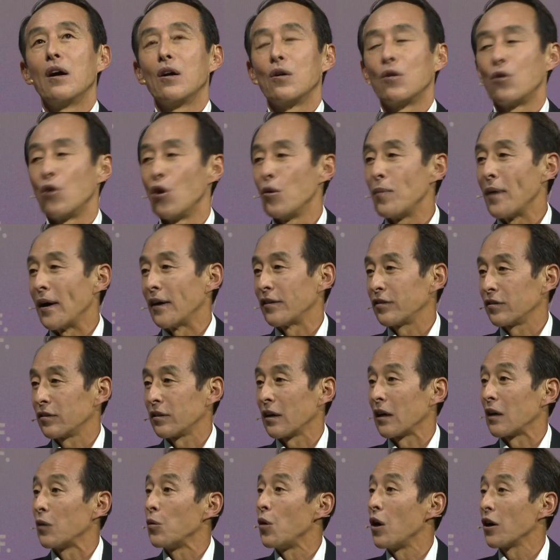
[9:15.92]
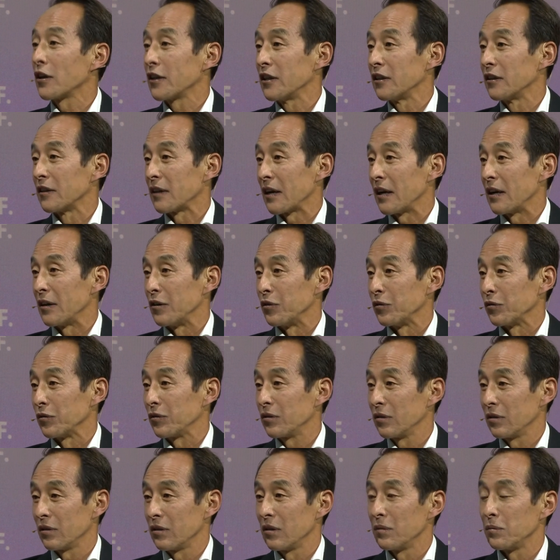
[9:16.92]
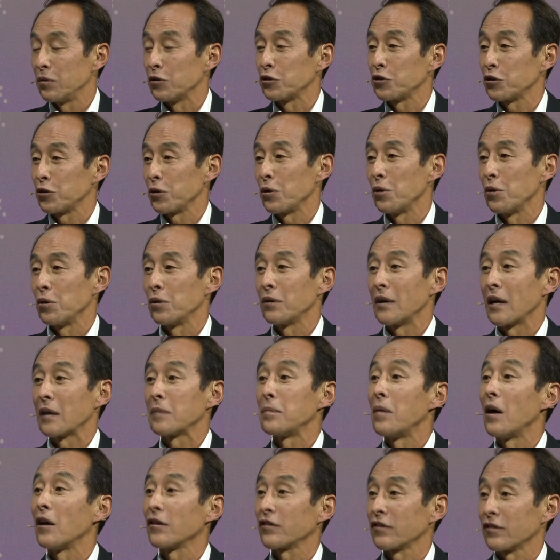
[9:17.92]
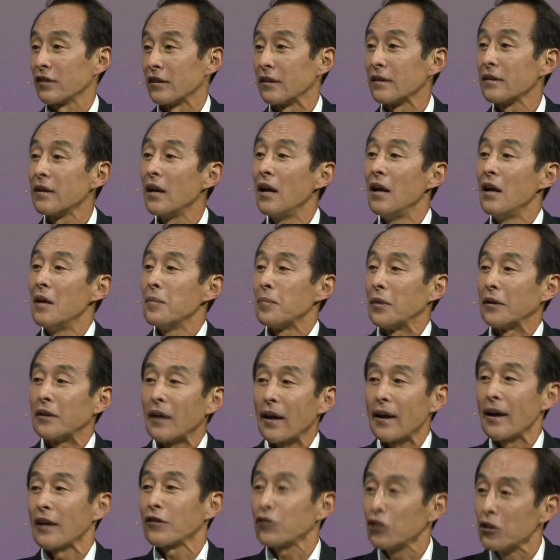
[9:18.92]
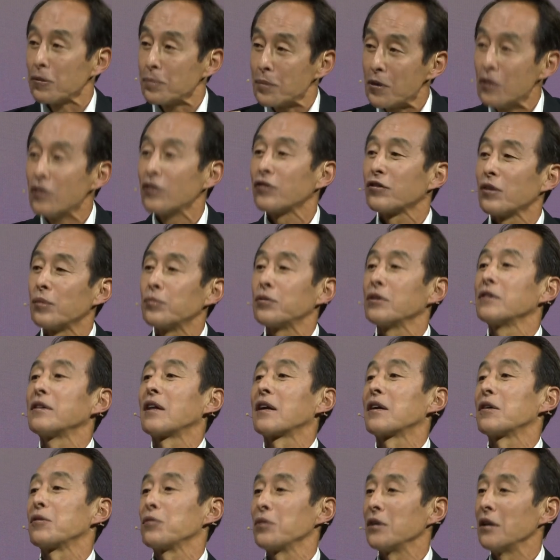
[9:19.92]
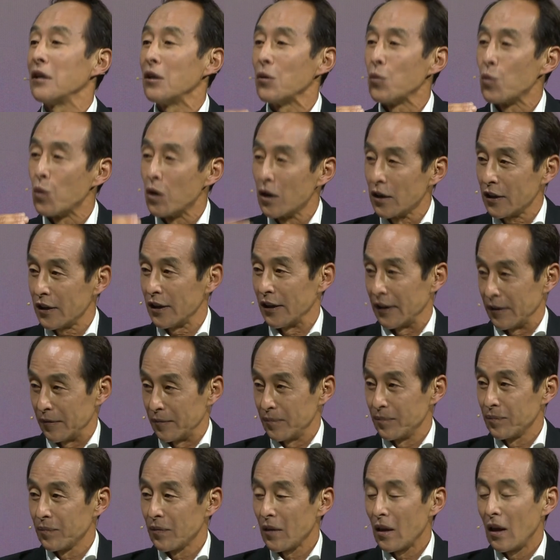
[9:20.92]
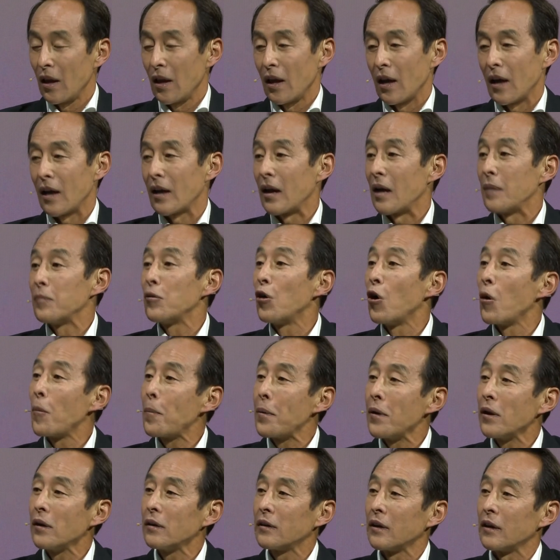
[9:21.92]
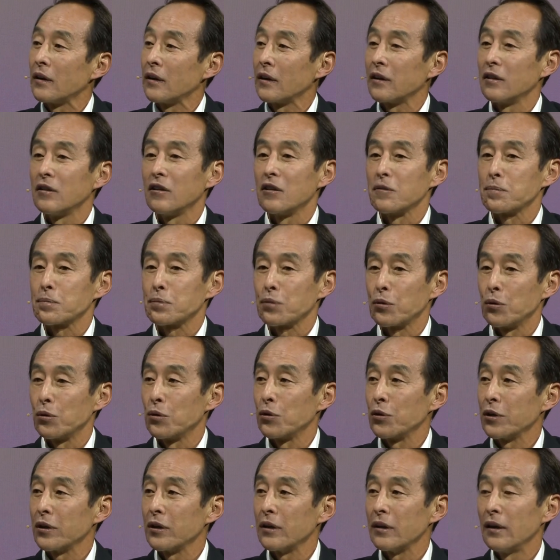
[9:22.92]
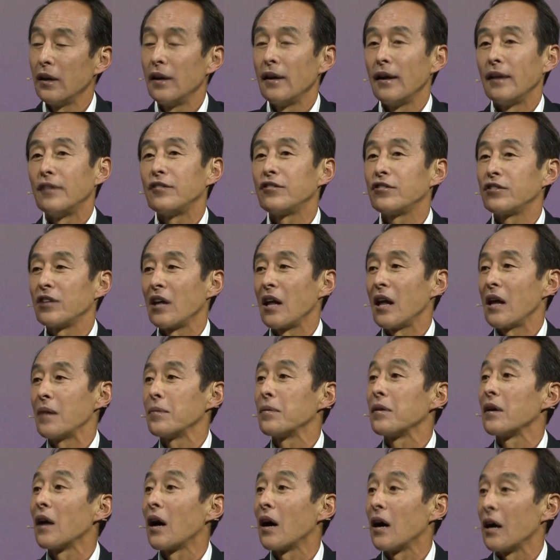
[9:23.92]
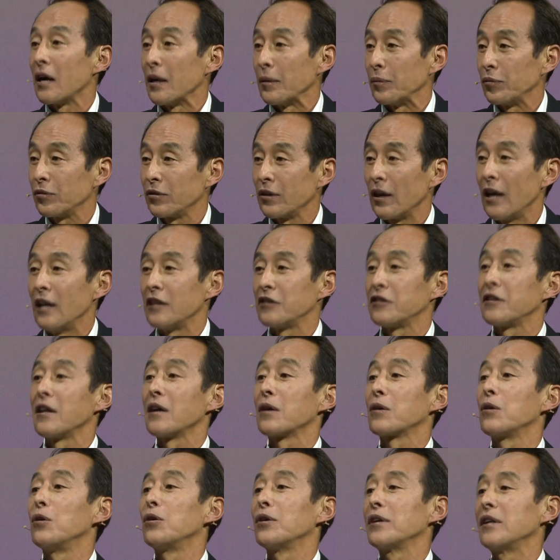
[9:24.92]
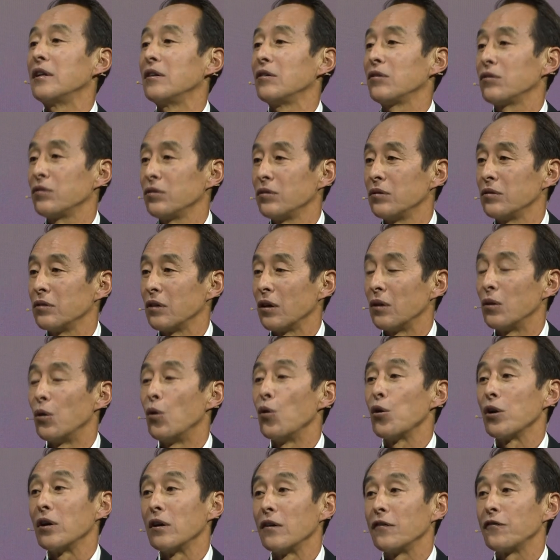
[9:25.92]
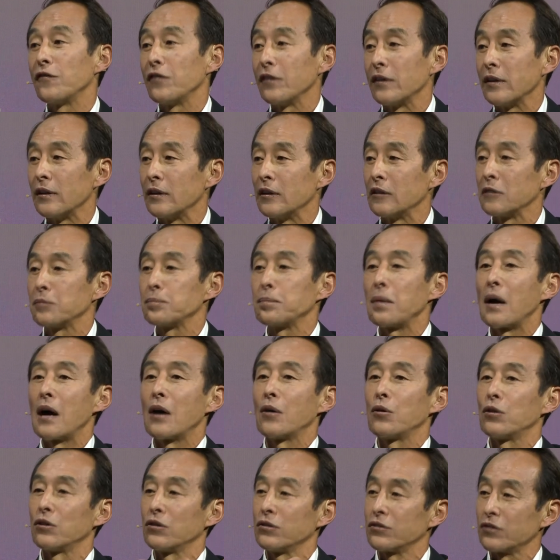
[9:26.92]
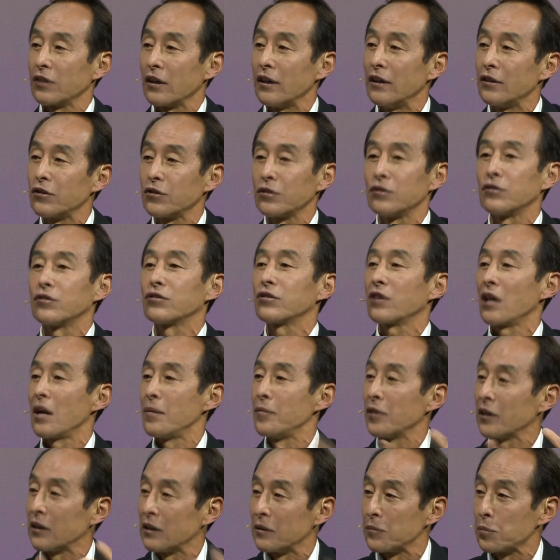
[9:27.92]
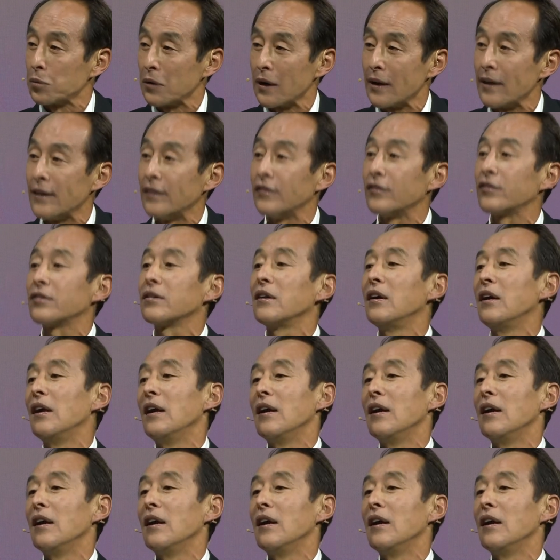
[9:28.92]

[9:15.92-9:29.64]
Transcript: robots that are walking around, for sure, like Boston, but they actually build something that are really working. And I'm hoping that it can deploy and save lives as they're going into the oil field, power stations, chemical plants,